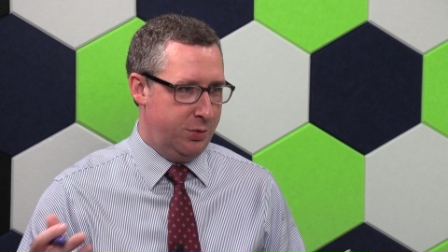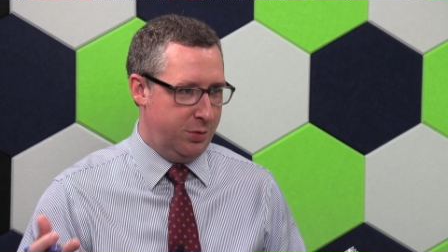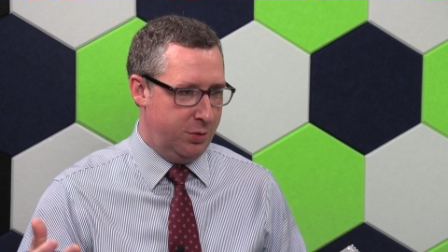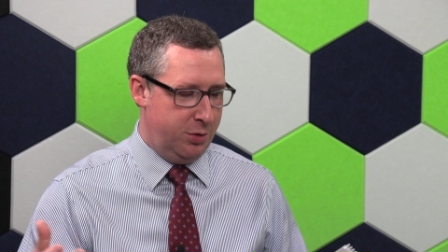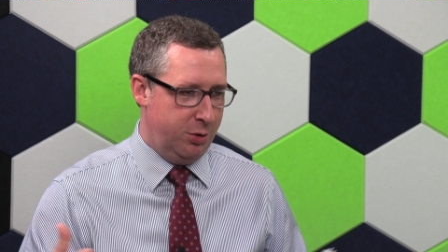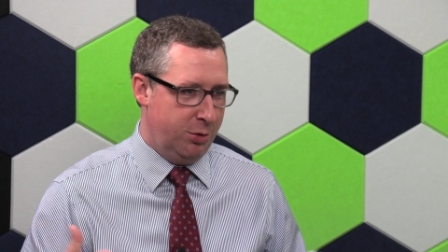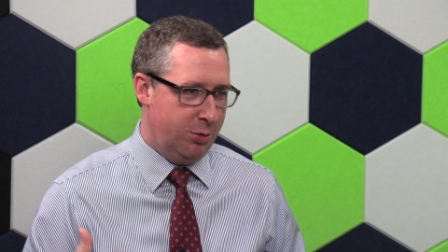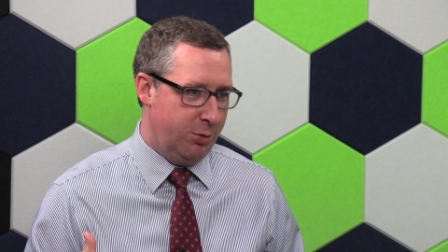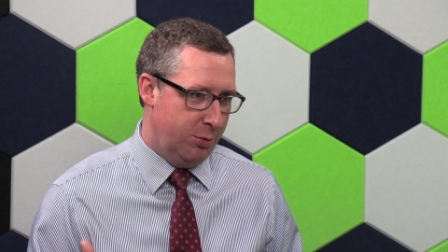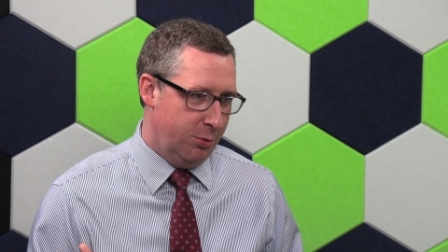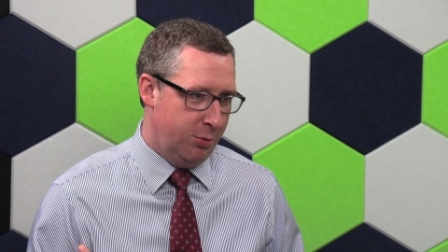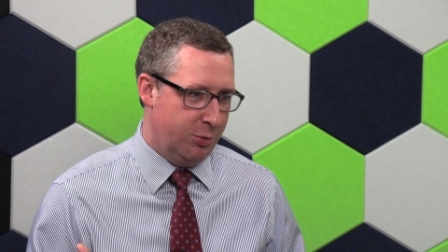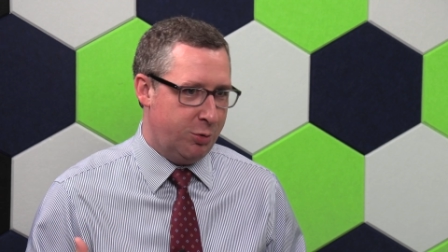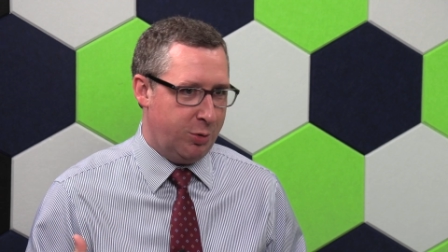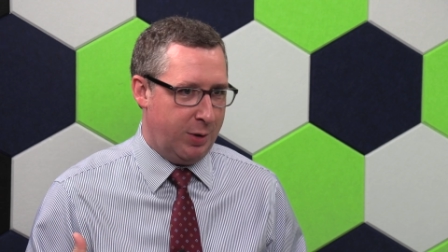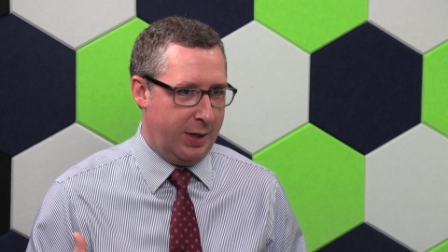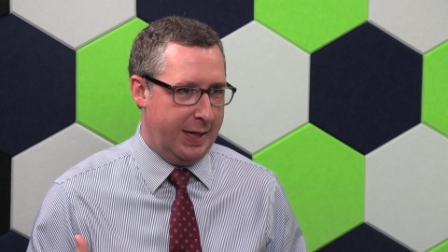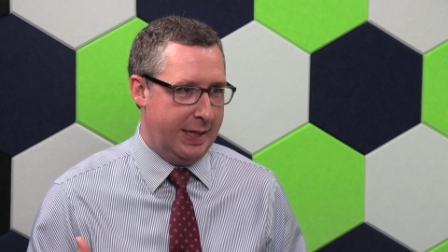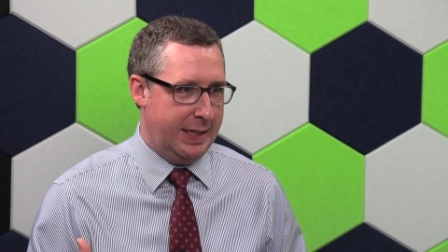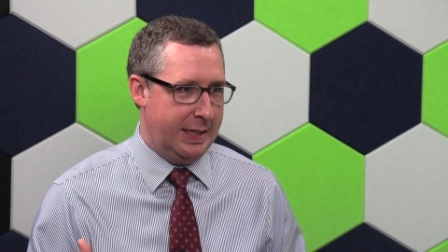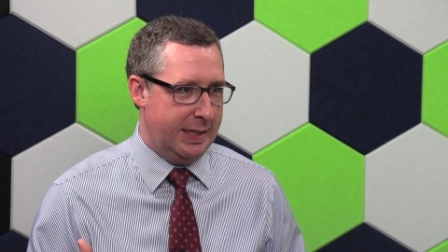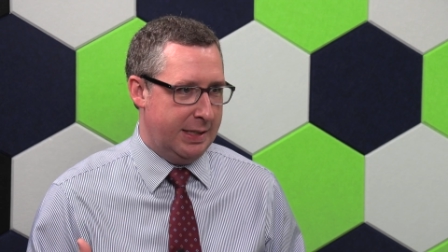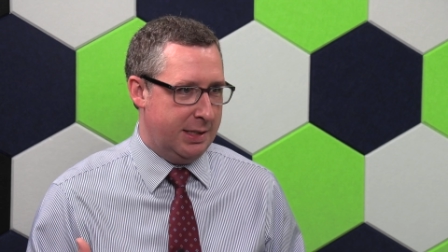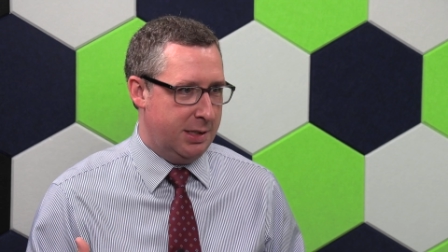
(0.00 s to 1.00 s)
to try
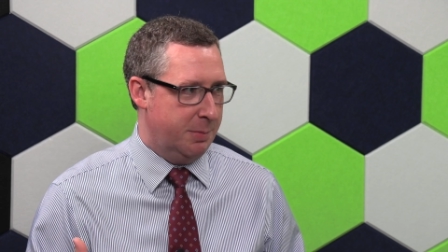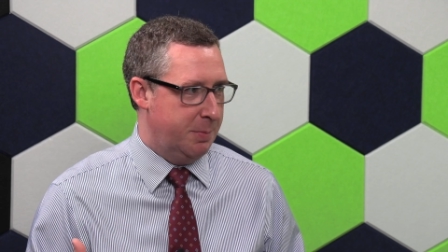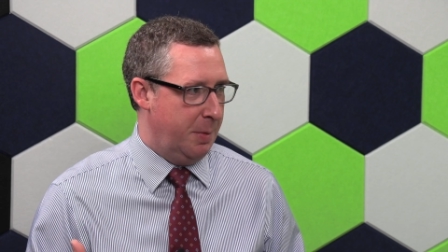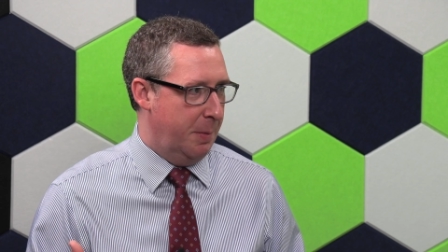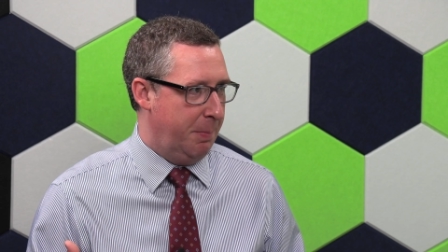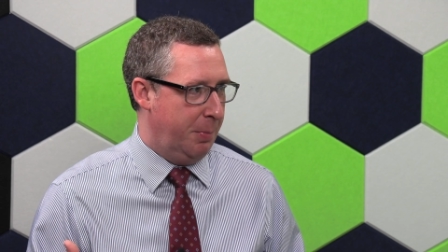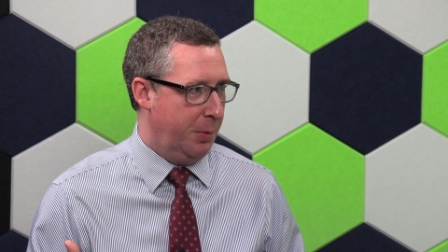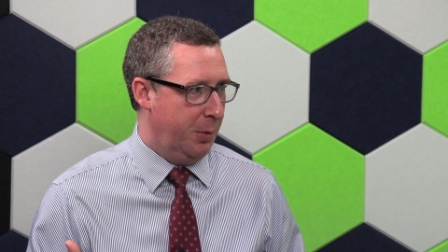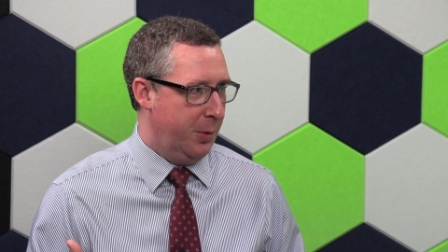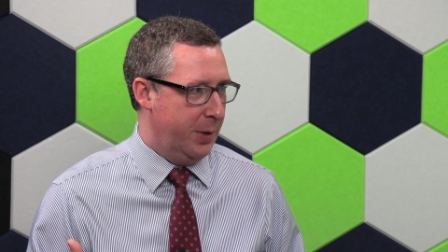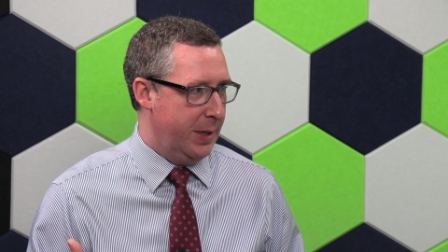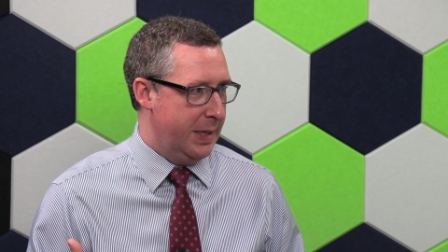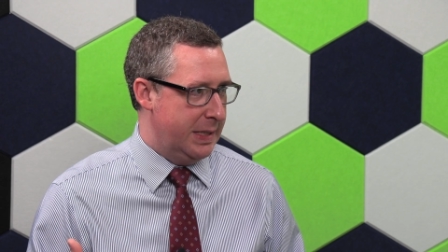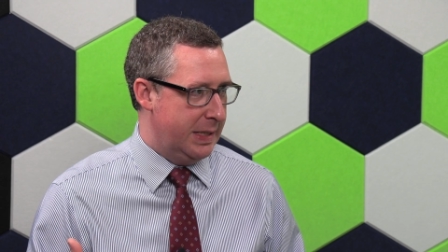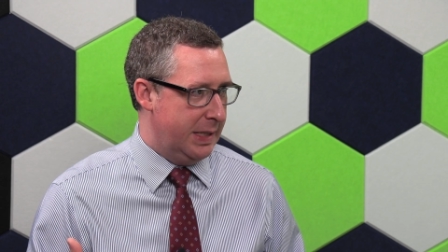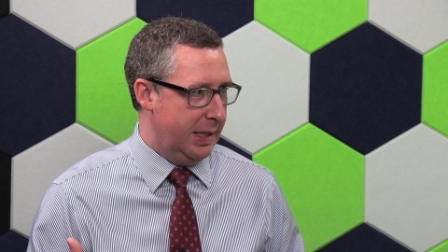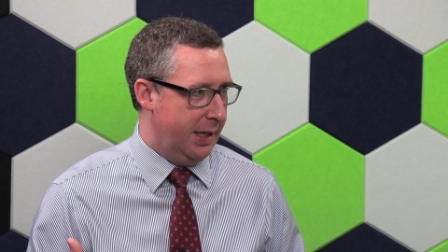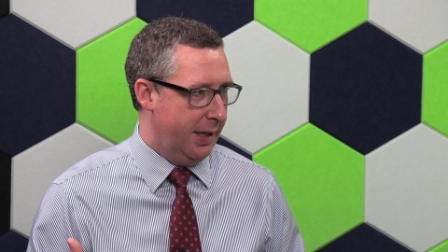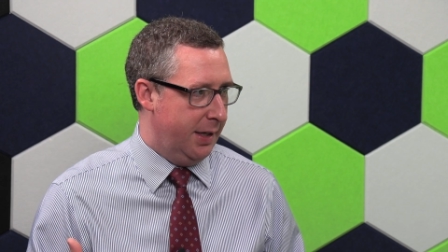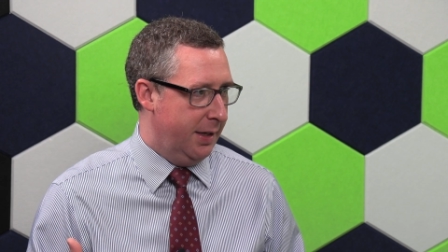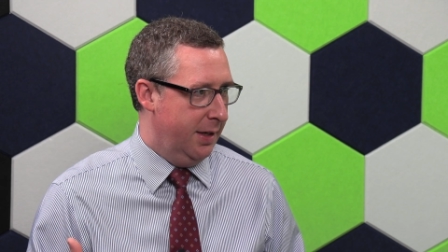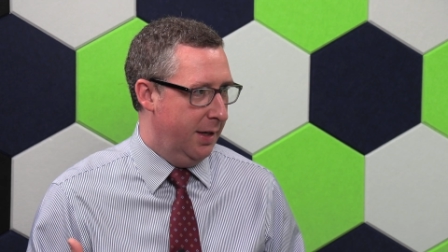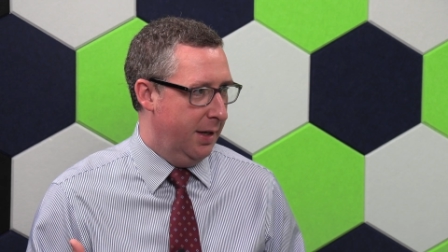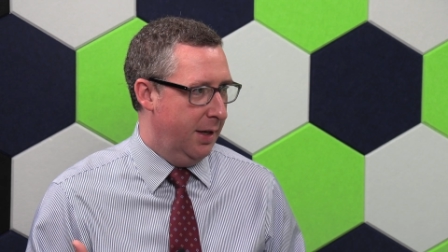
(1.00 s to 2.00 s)
and get some employees
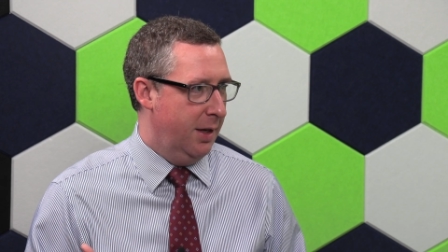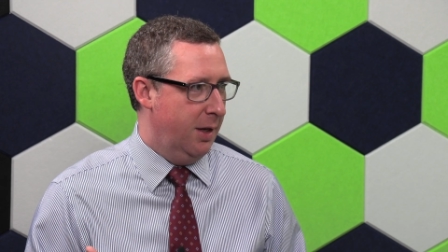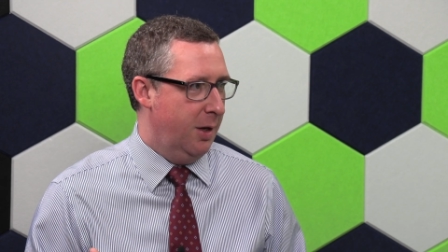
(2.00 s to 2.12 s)
in.